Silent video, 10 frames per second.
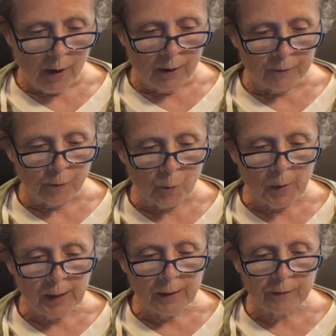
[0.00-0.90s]
For
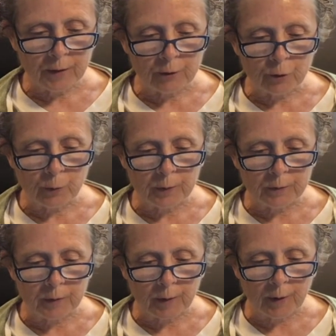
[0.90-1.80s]
many centuries,
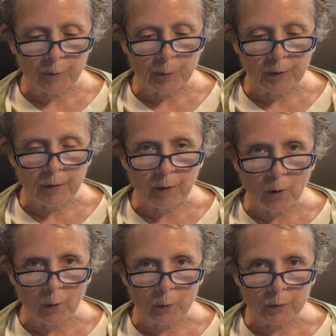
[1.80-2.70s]
there have been
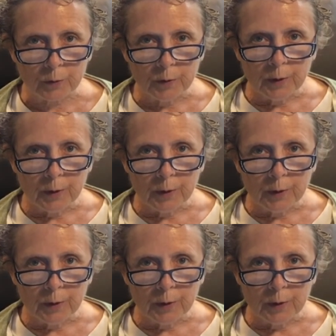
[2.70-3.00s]
those,